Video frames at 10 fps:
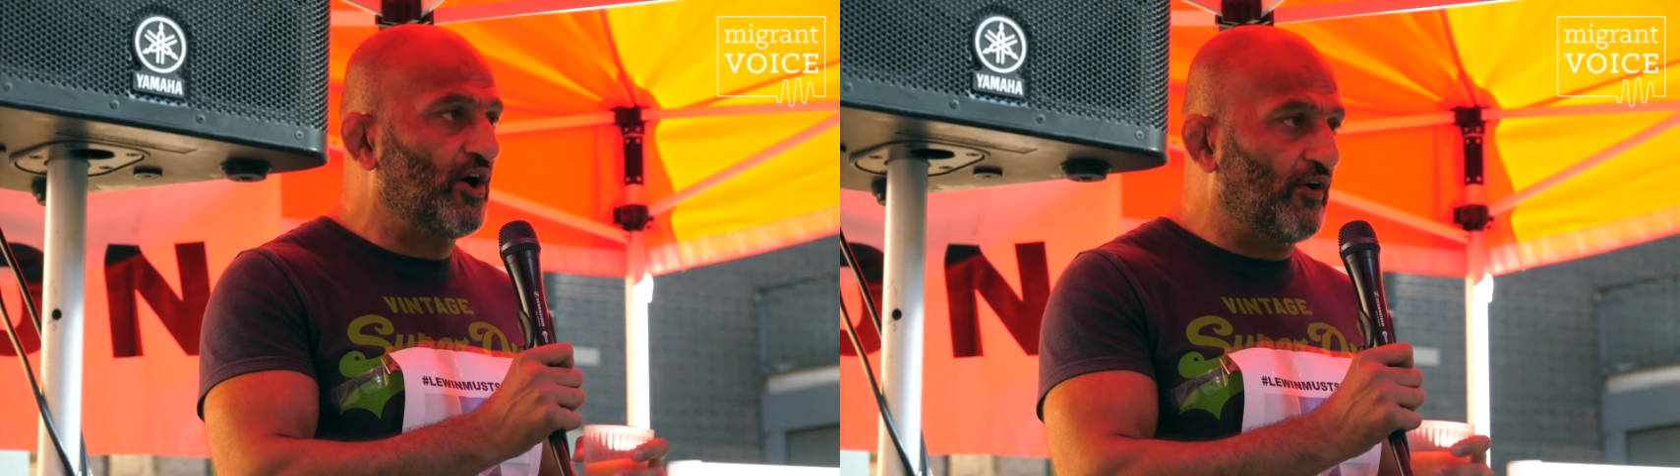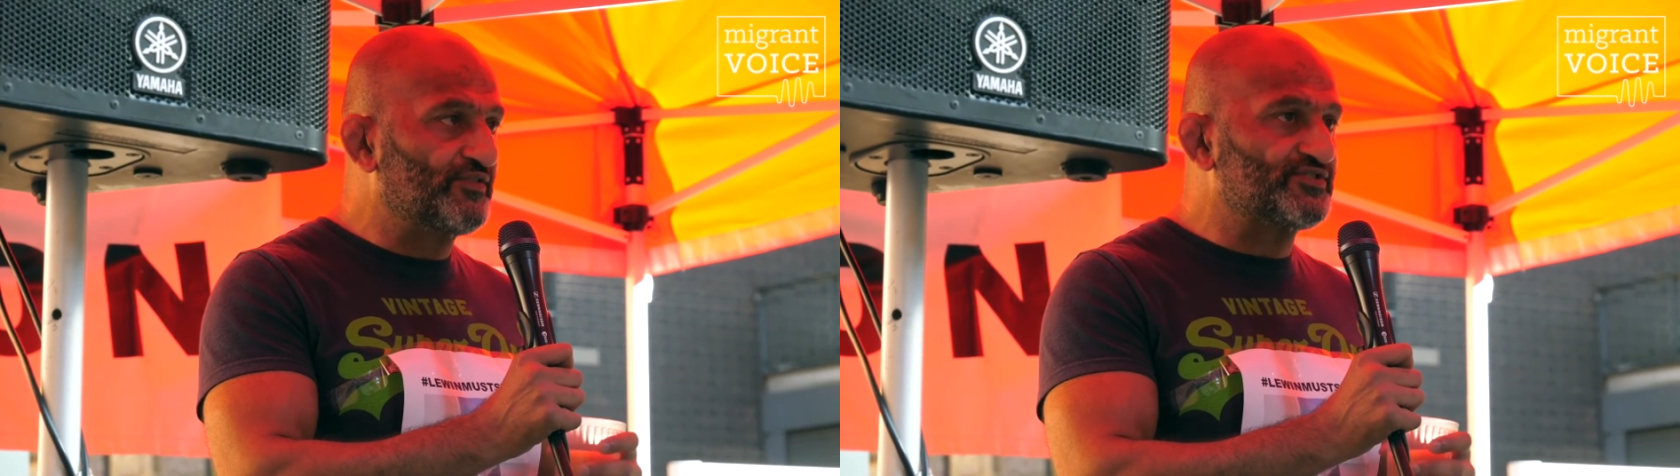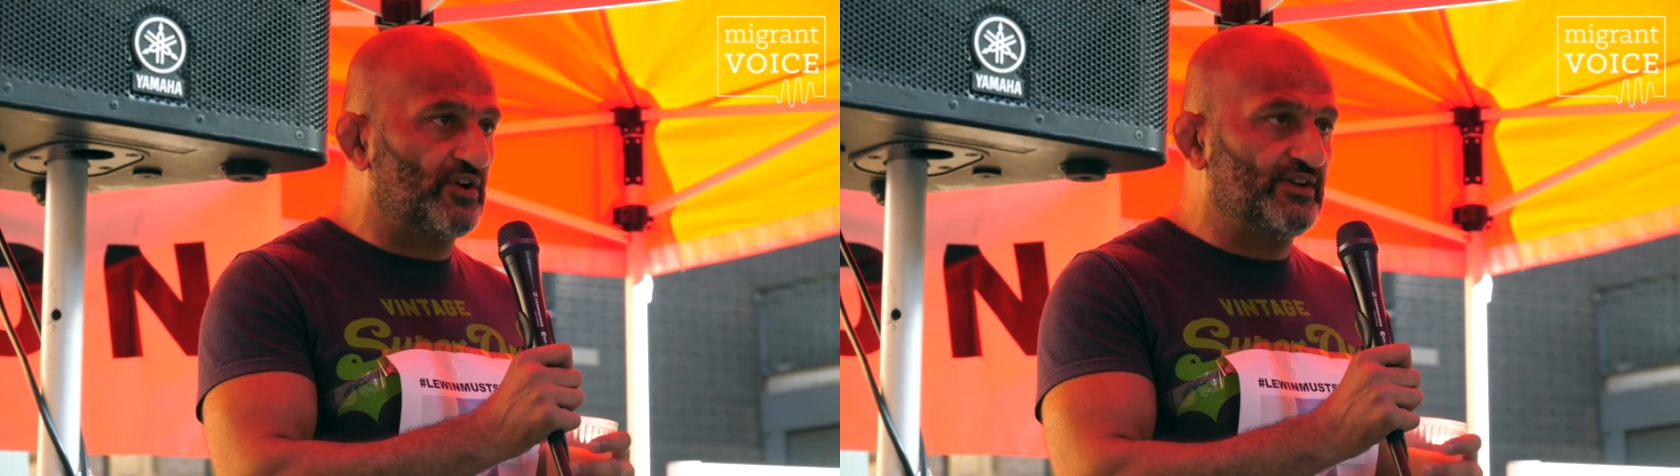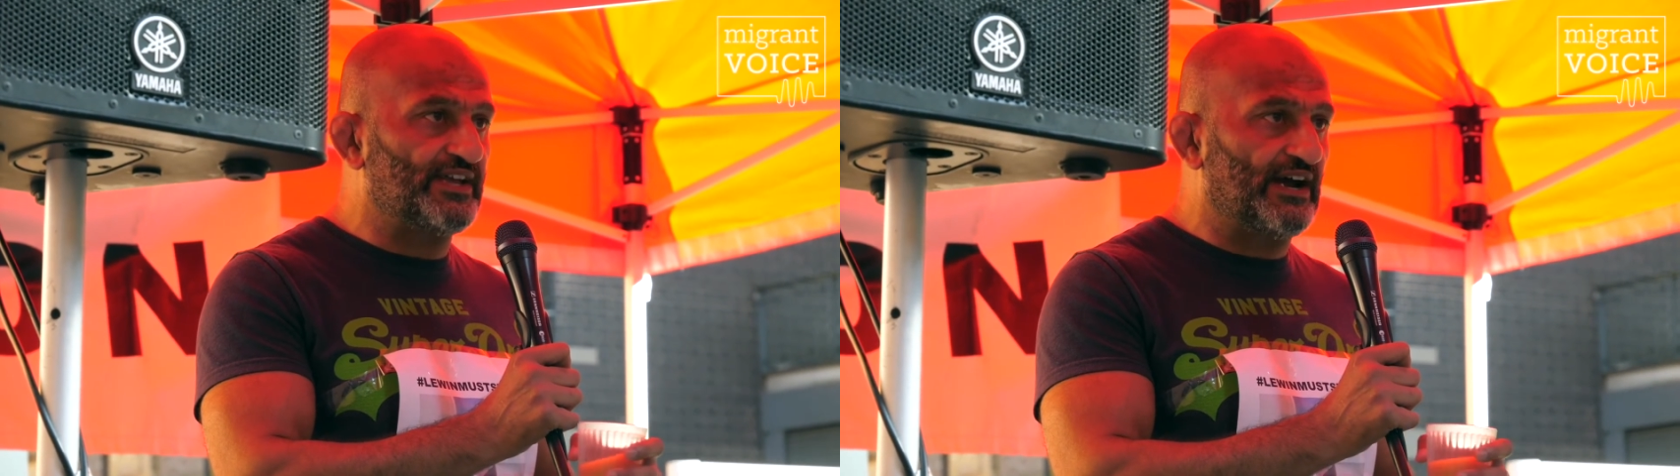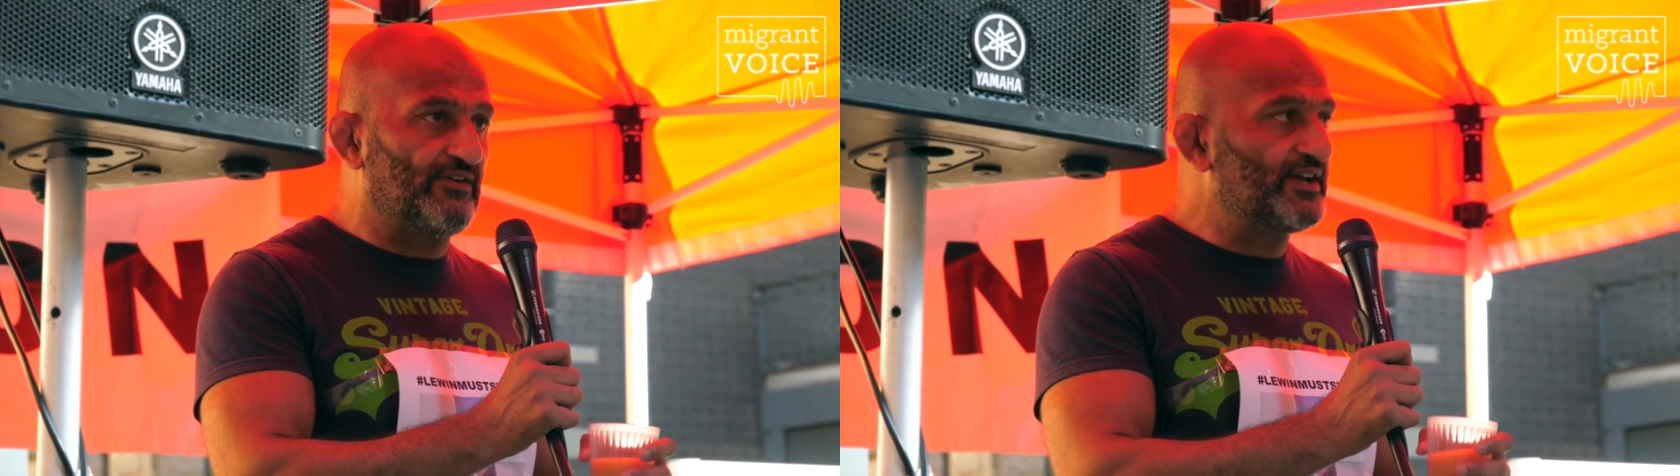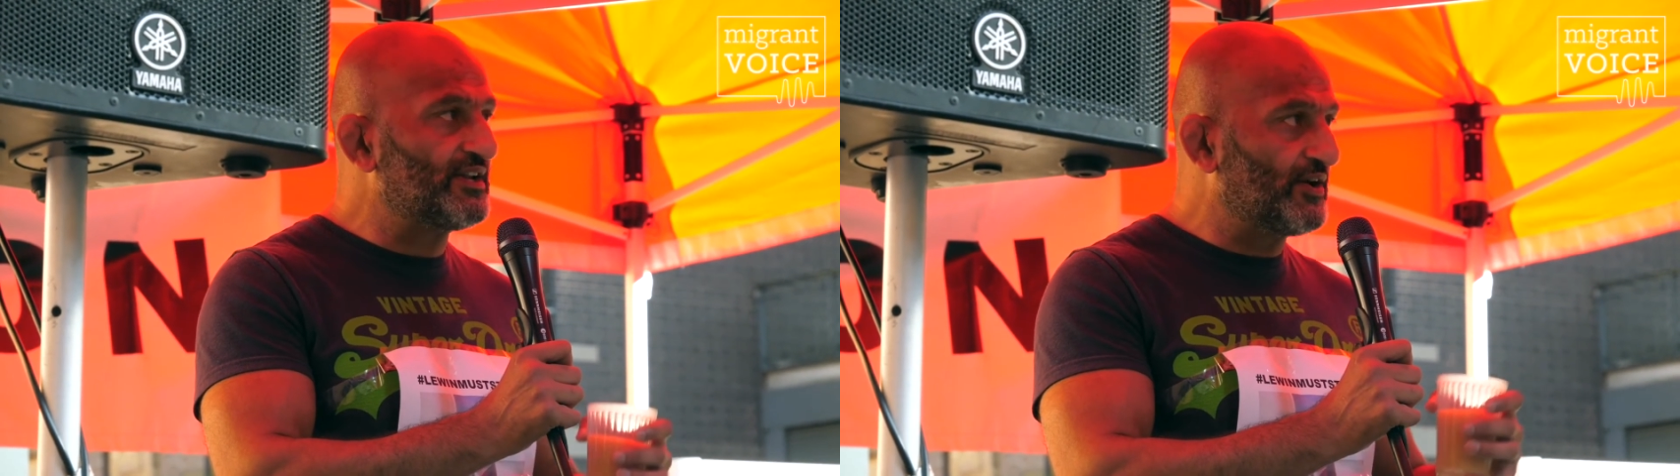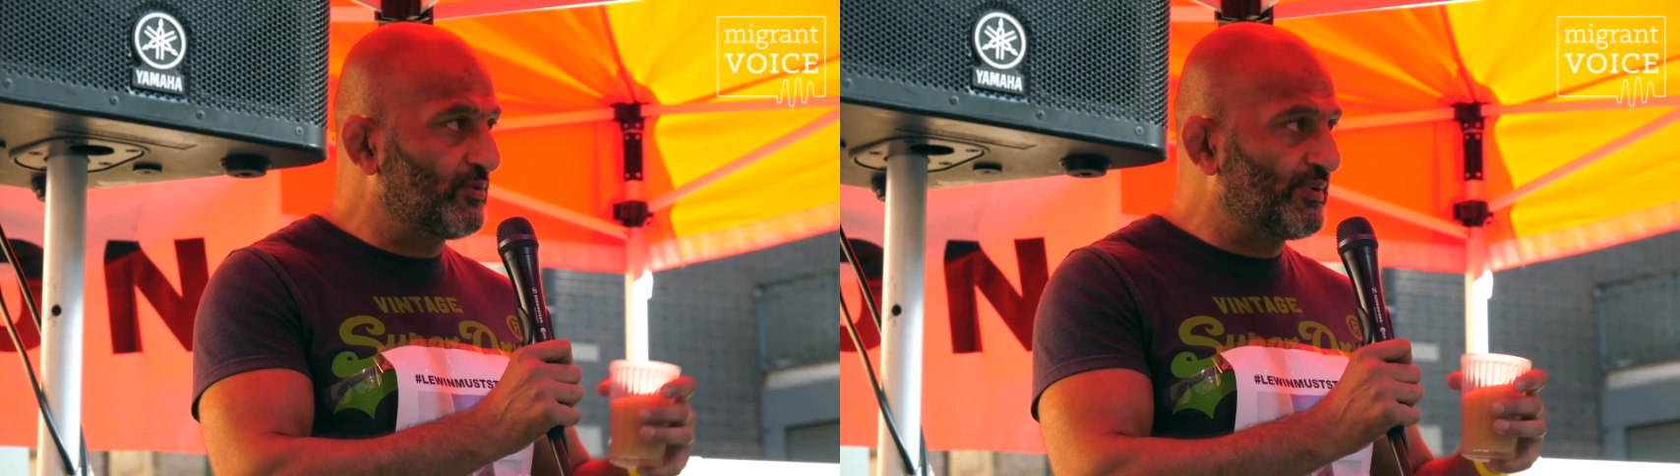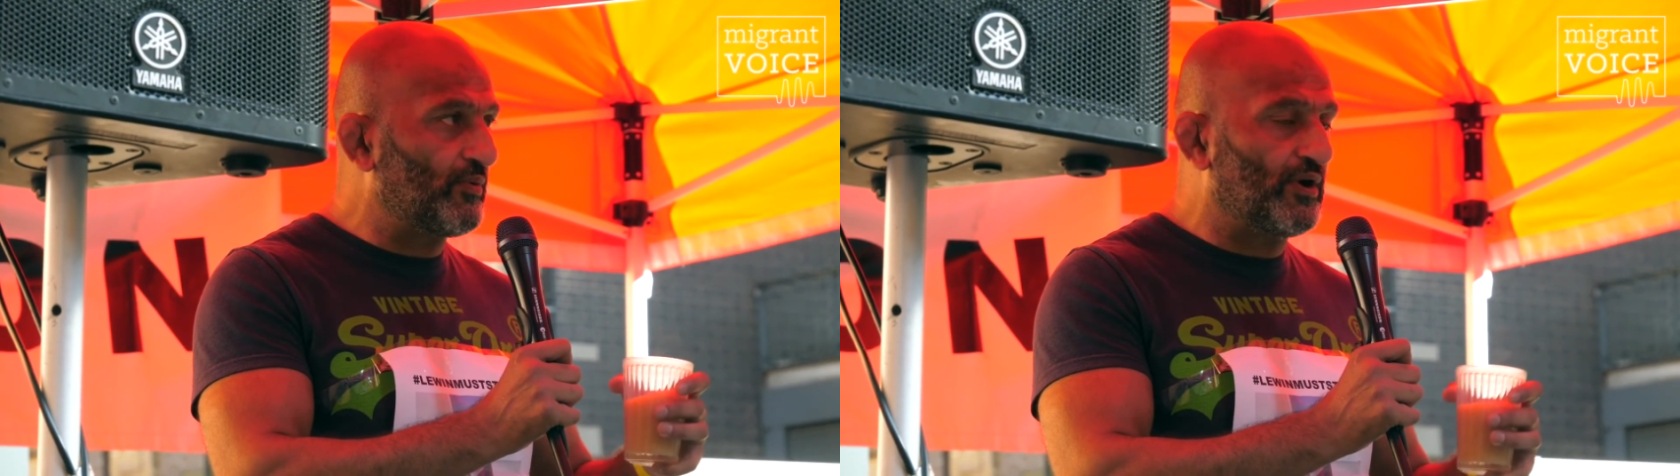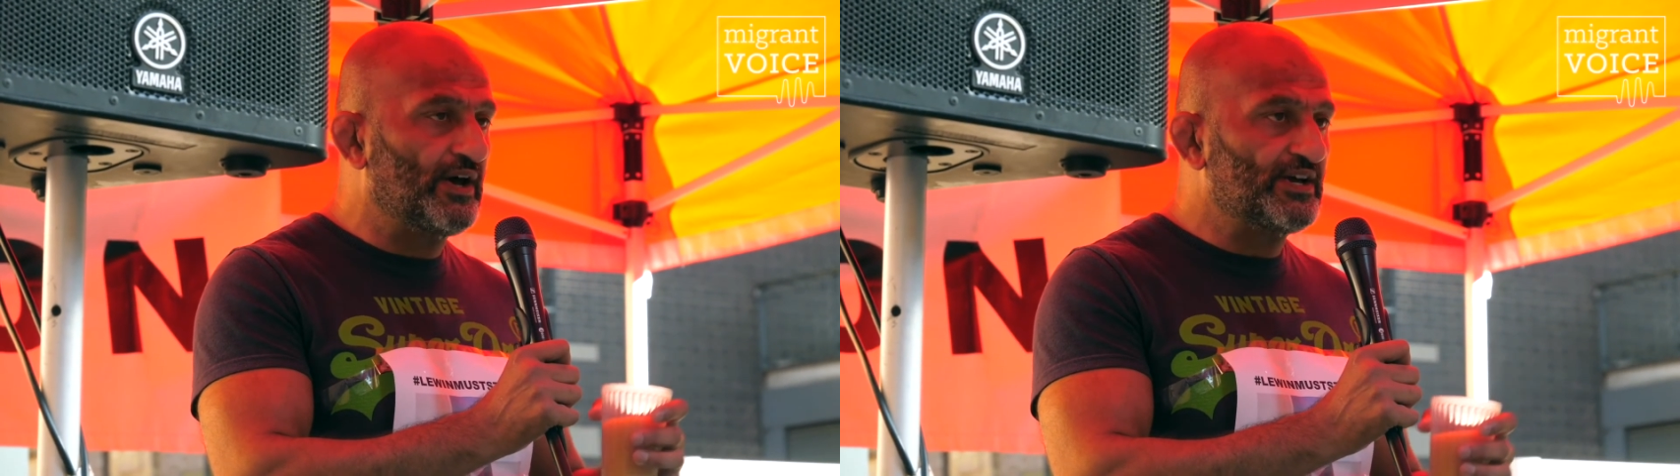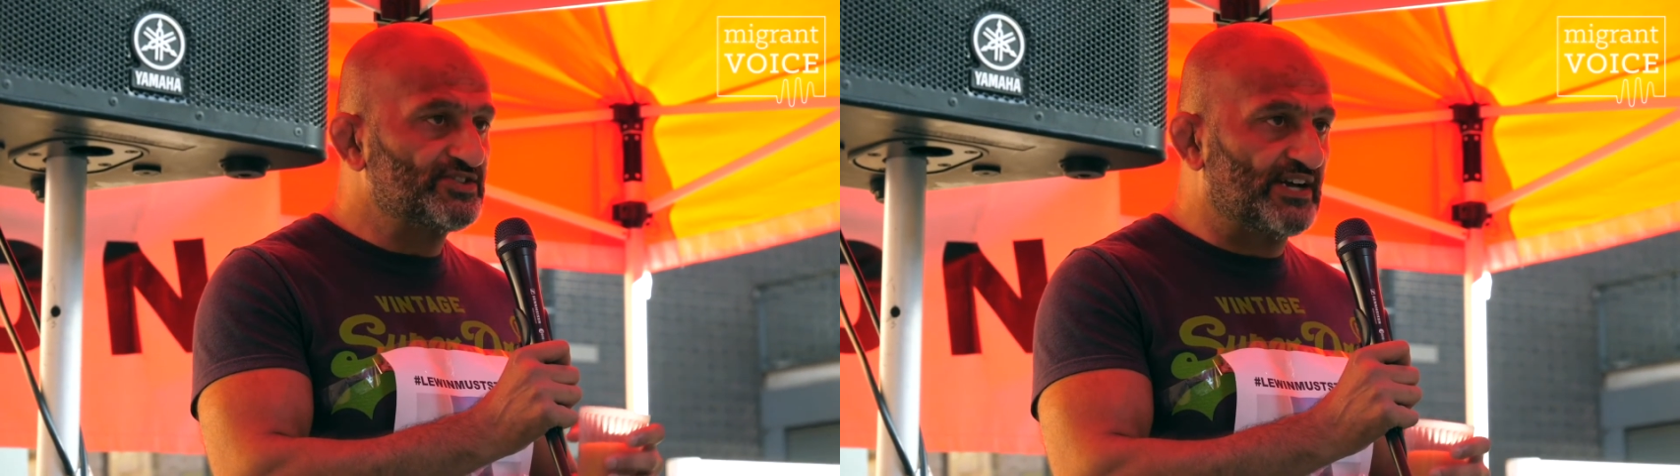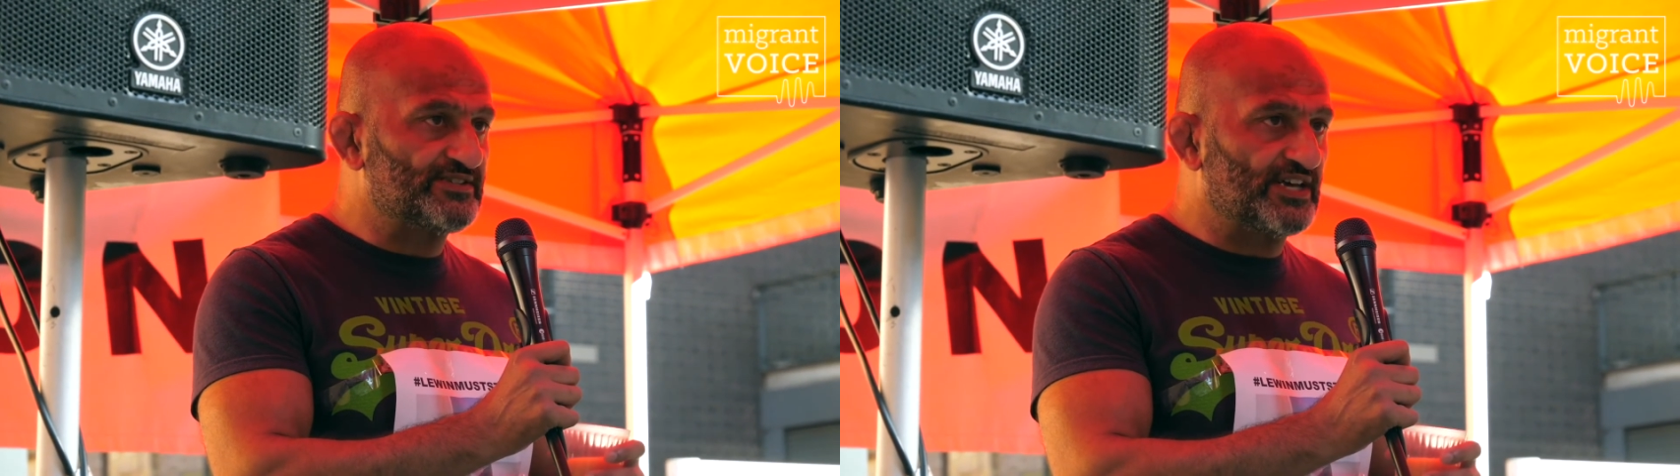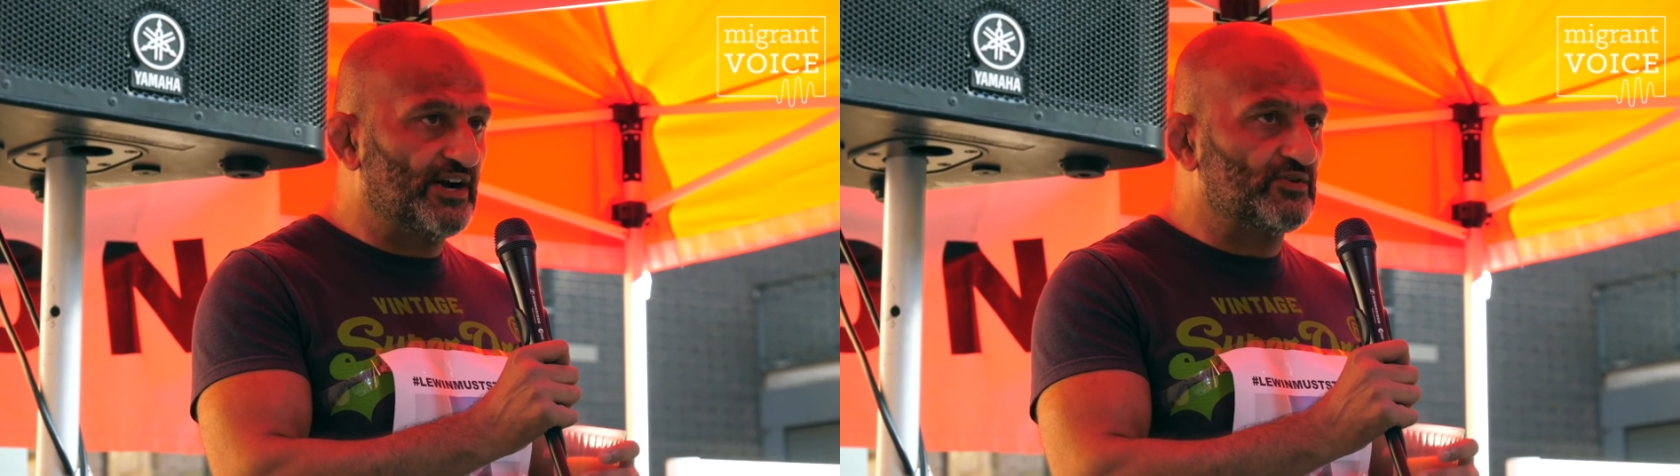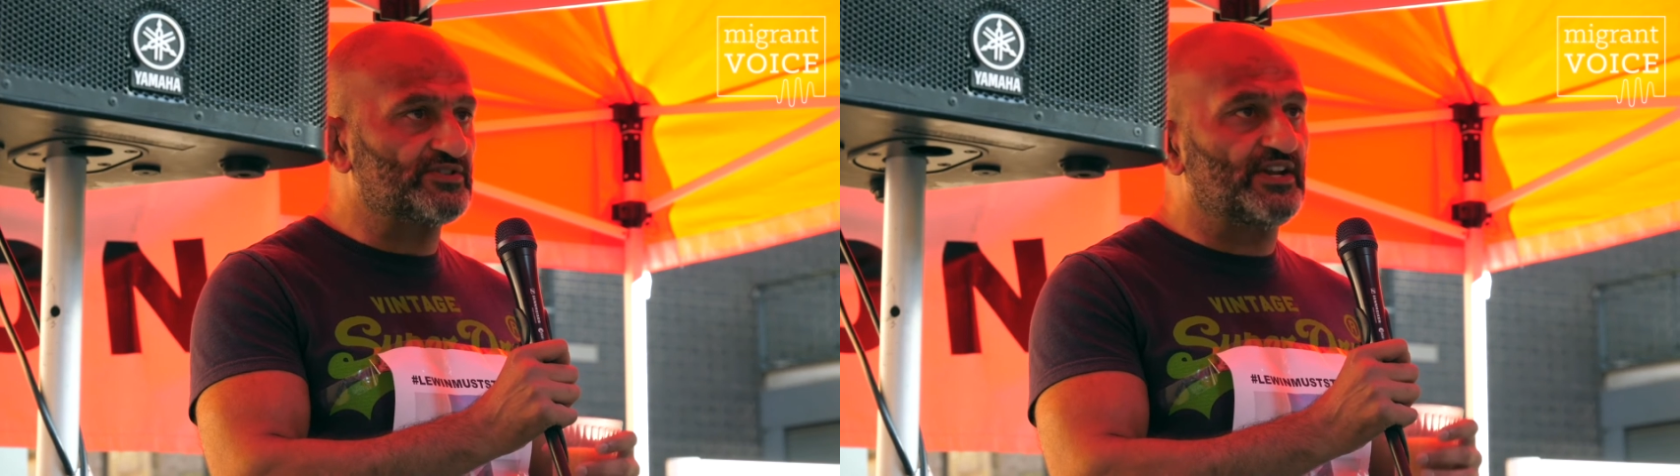of solidarity and a little bit what Chantel's.